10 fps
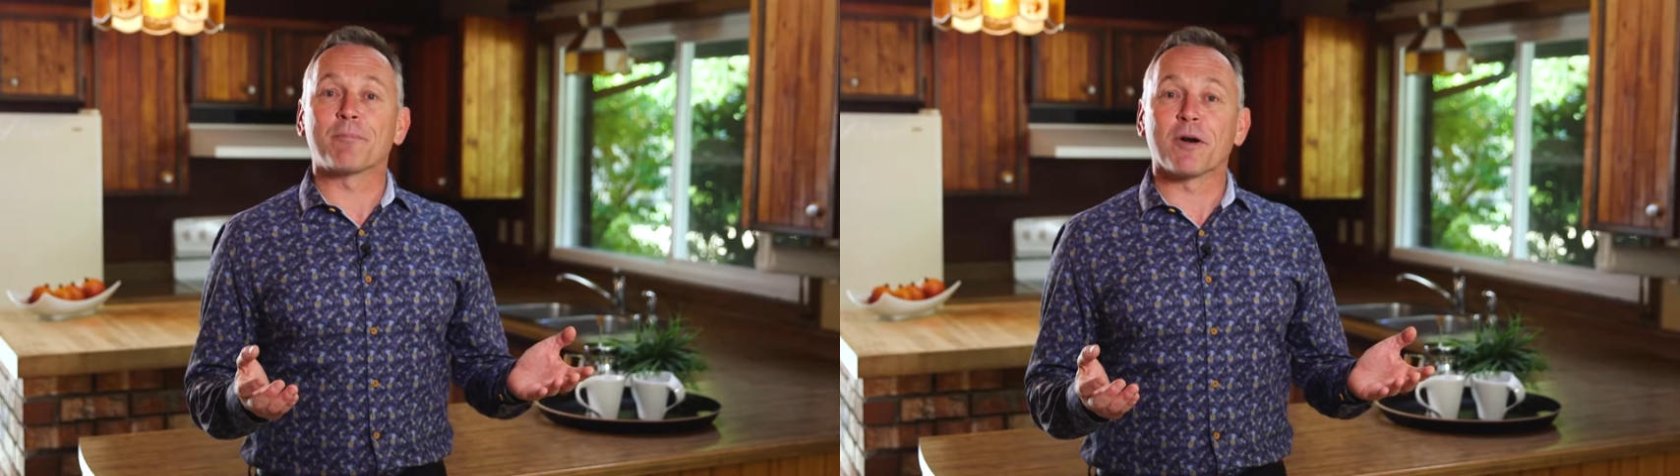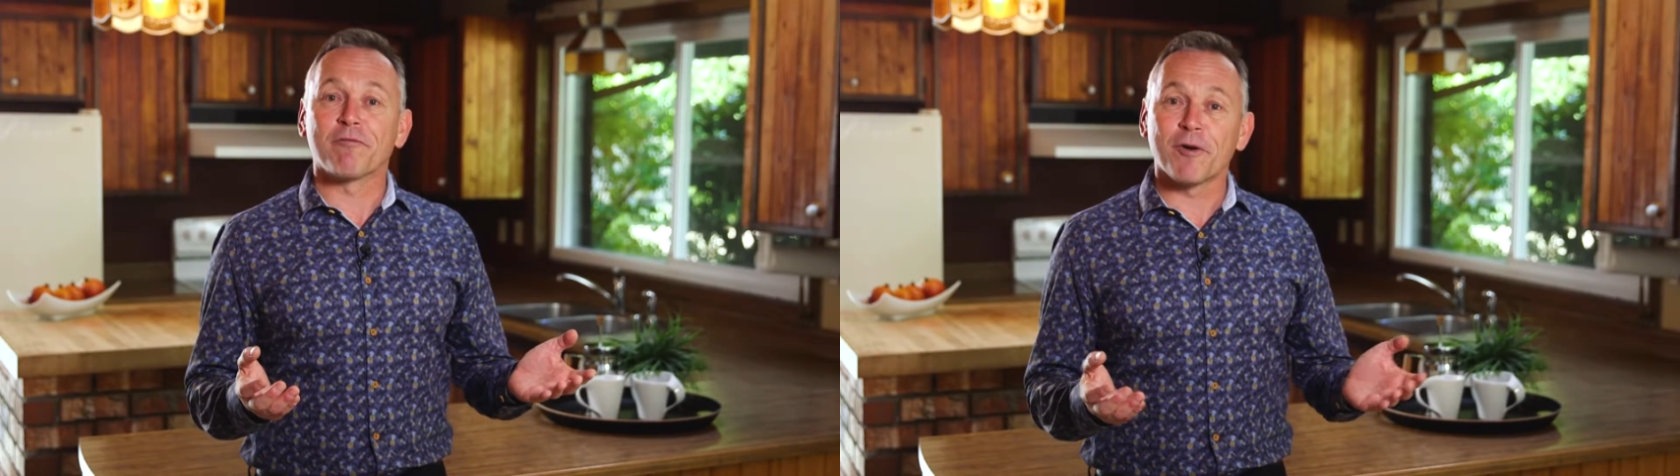
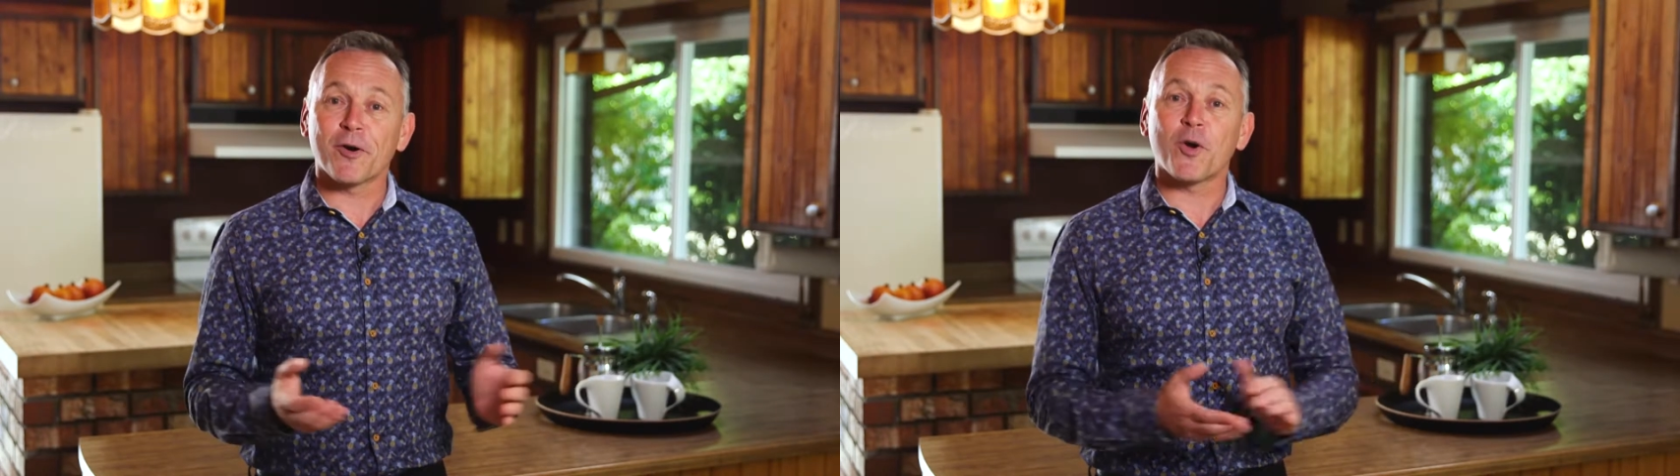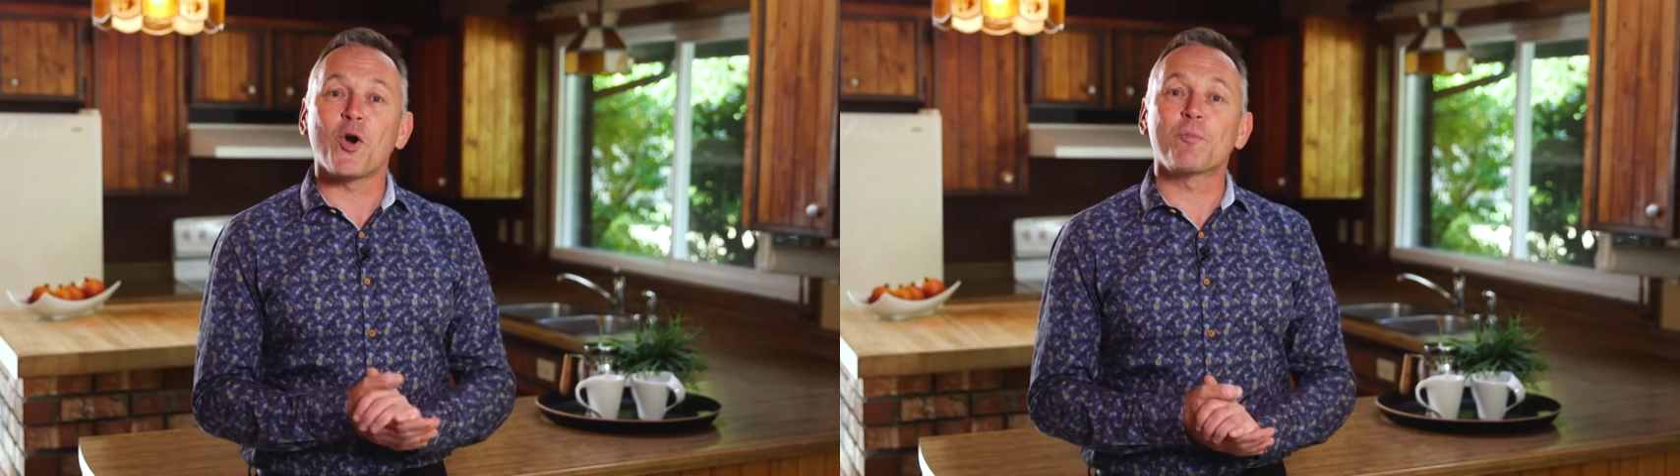
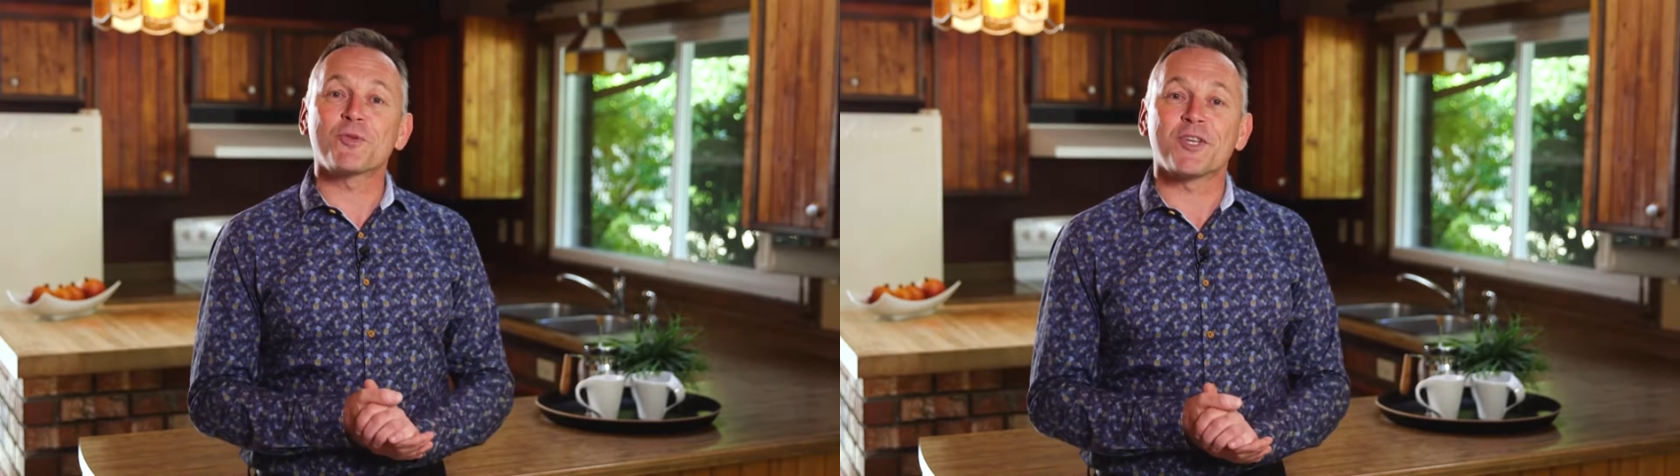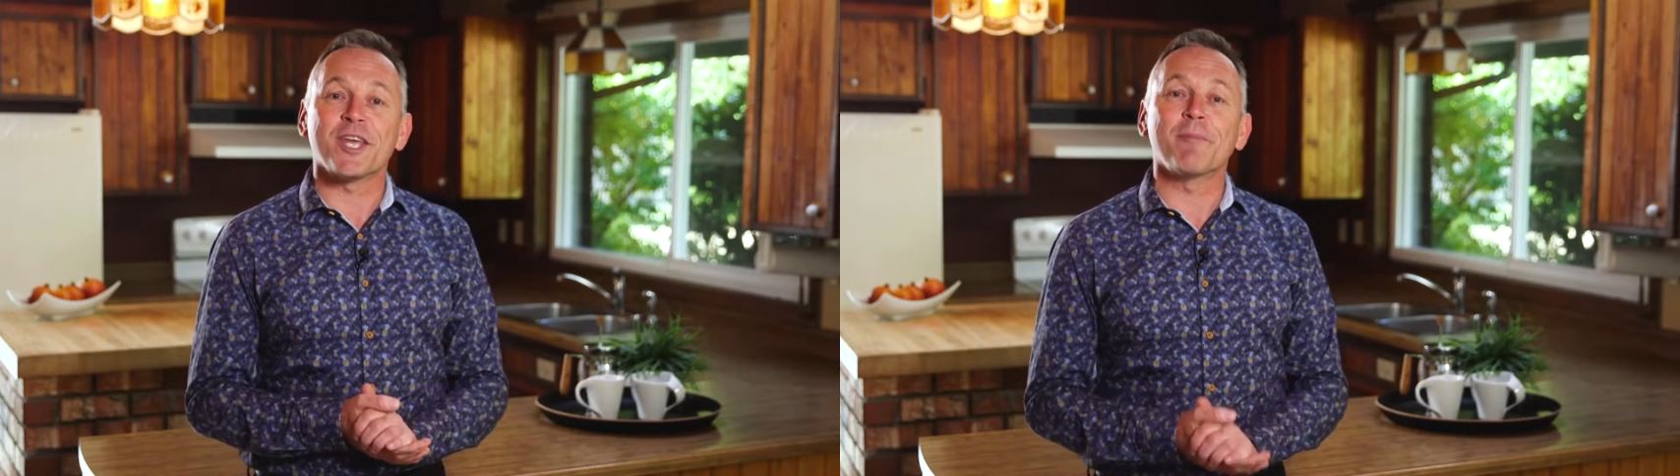Preferred Homes
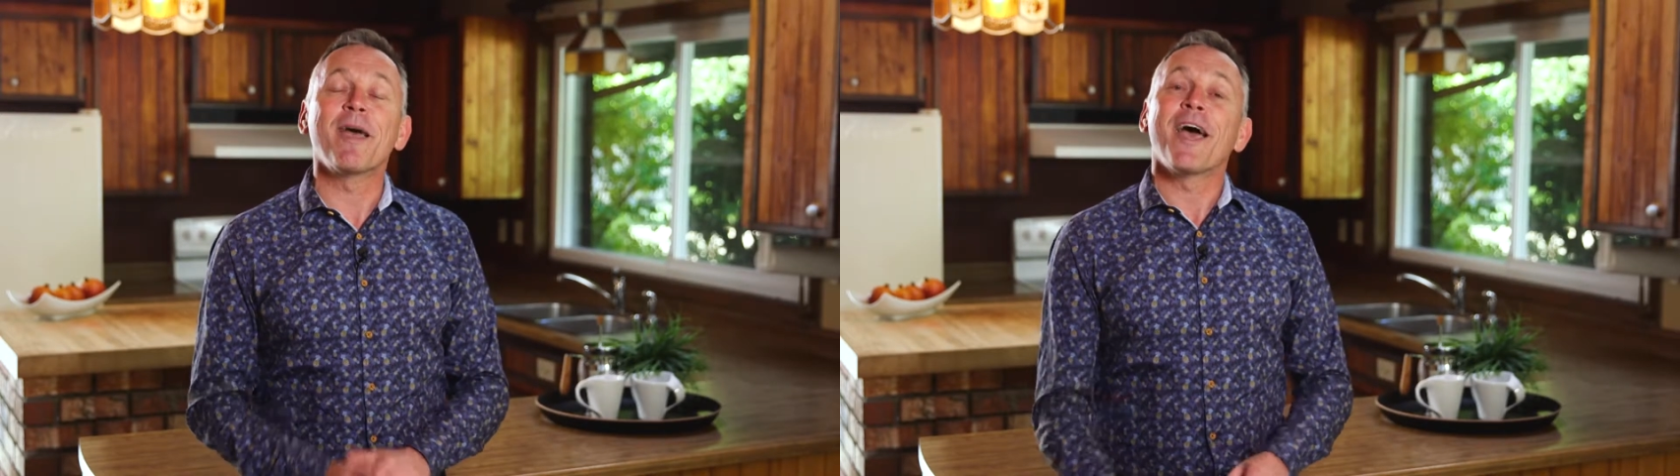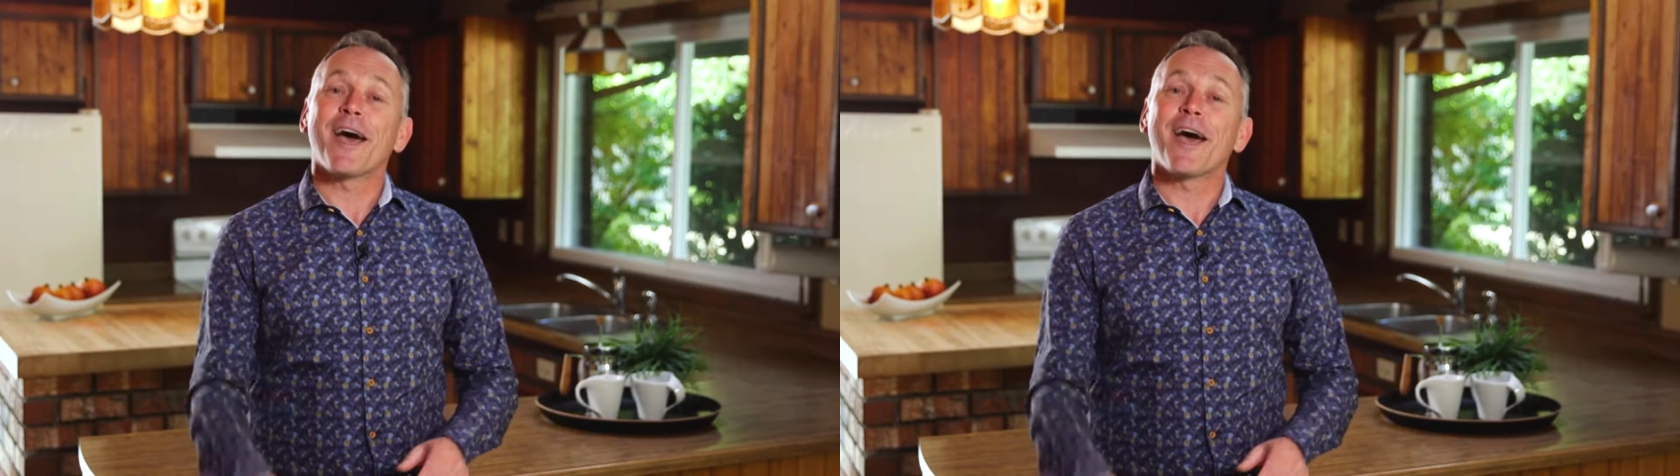team,